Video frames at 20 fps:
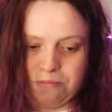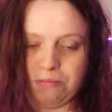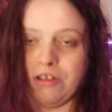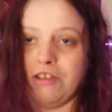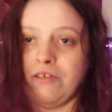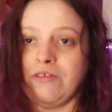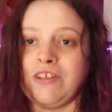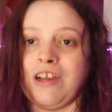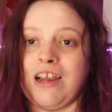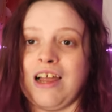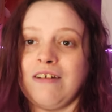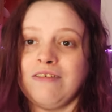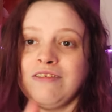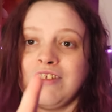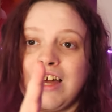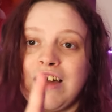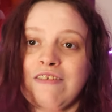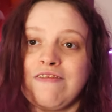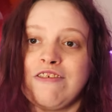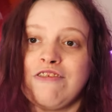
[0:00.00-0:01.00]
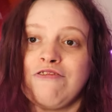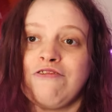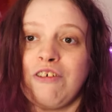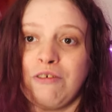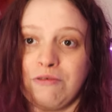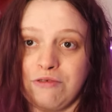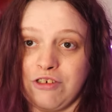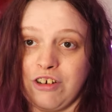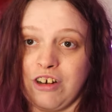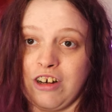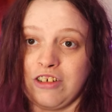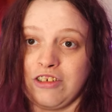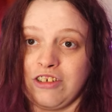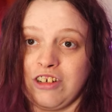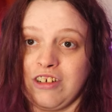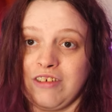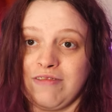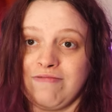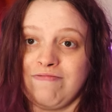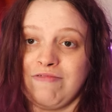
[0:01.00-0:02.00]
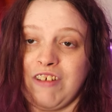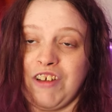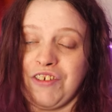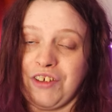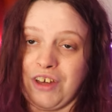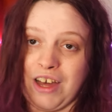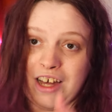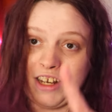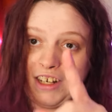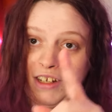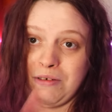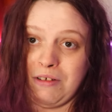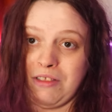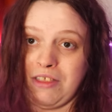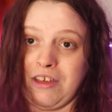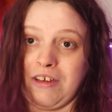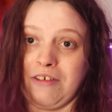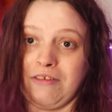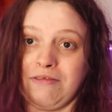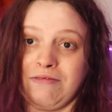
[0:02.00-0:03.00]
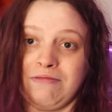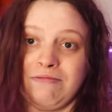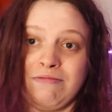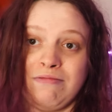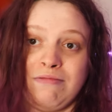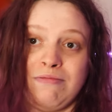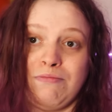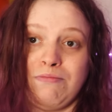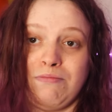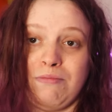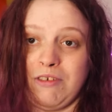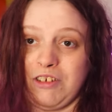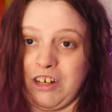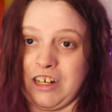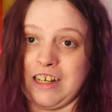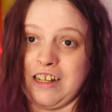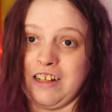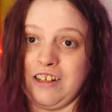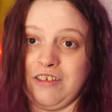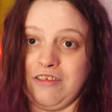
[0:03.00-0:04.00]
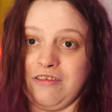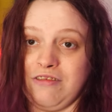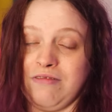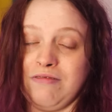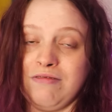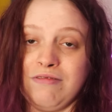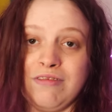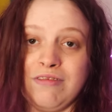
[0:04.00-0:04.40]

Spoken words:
But you was allowed to have your phone charger if you had it with you, which I didn't.